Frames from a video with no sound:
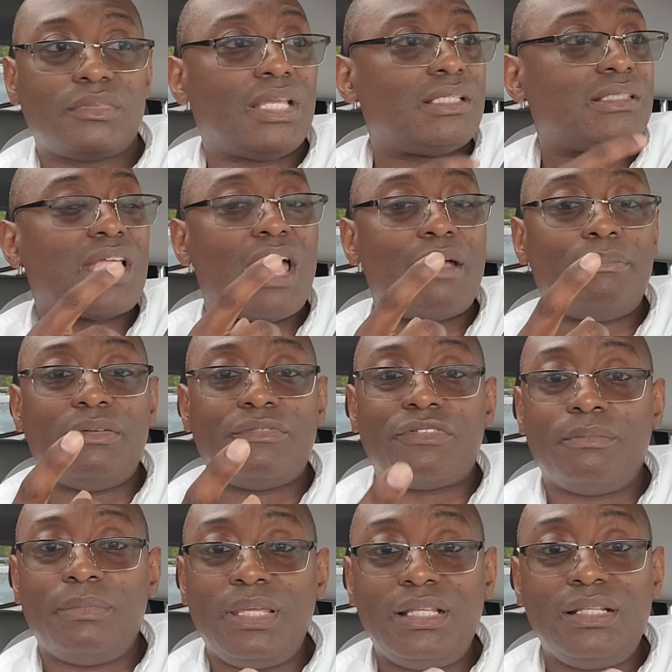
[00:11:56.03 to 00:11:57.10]
Ain't stop me
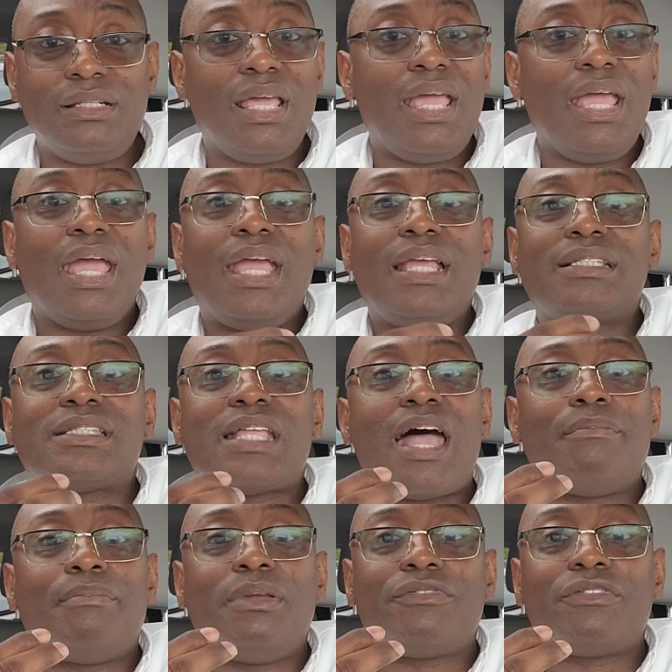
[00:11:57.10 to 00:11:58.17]
from eating. Ain't
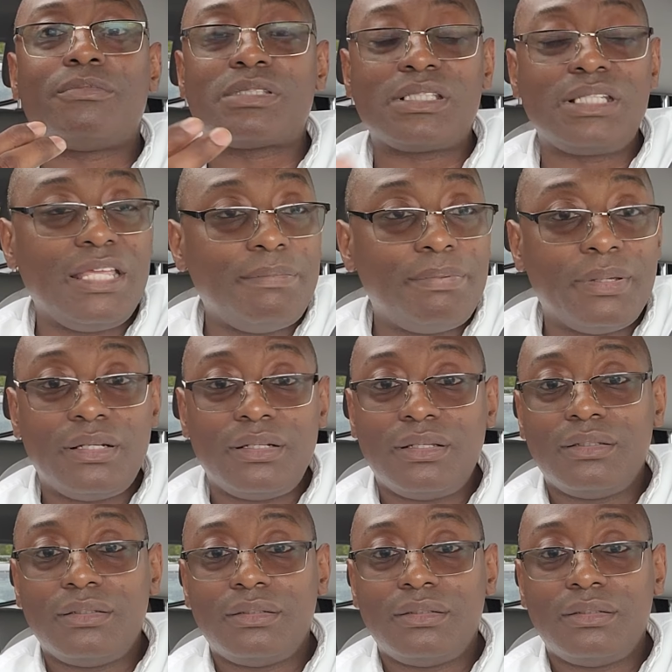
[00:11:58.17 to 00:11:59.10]
stop me from sleeping.